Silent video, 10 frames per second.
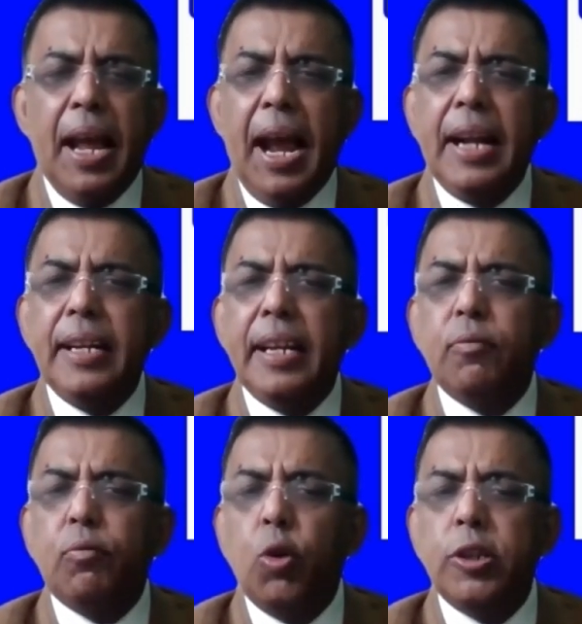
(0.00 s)
and
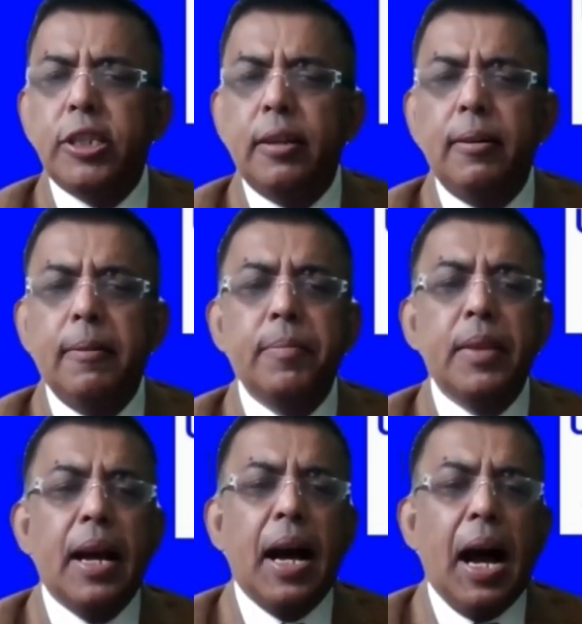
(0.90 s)
influential
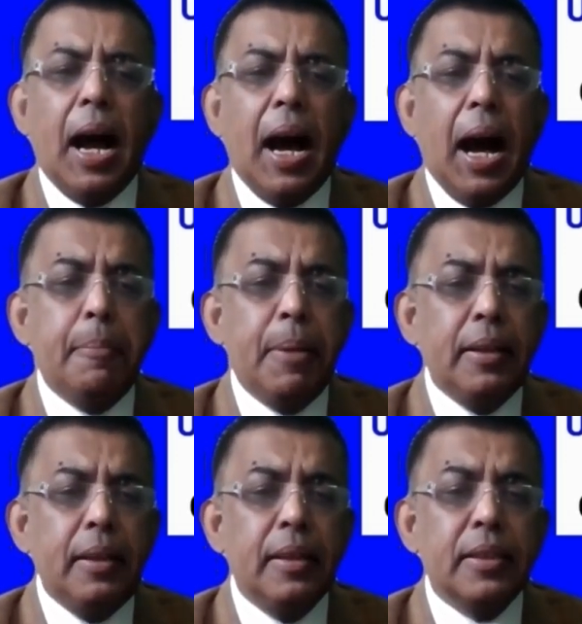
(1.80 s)

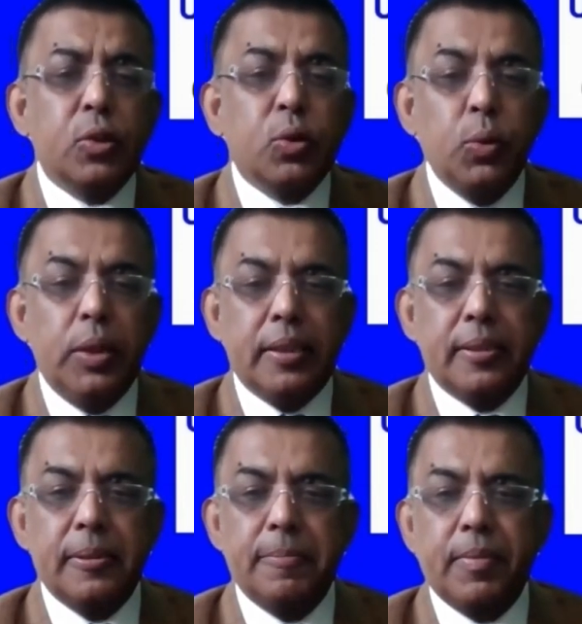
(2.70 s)
among
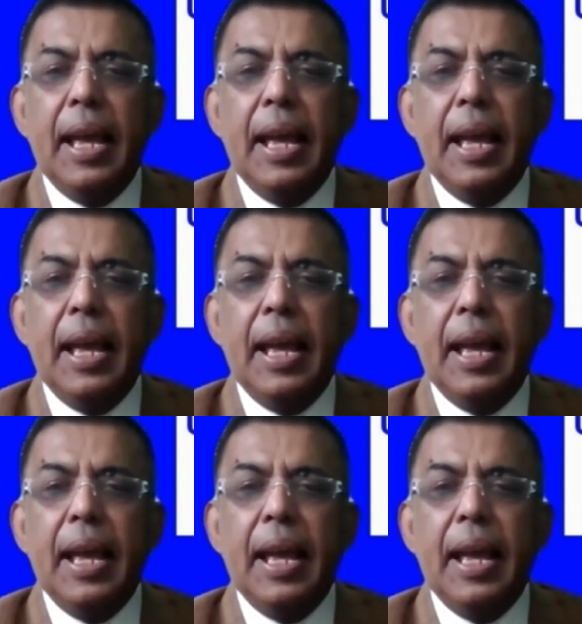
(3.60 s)
students.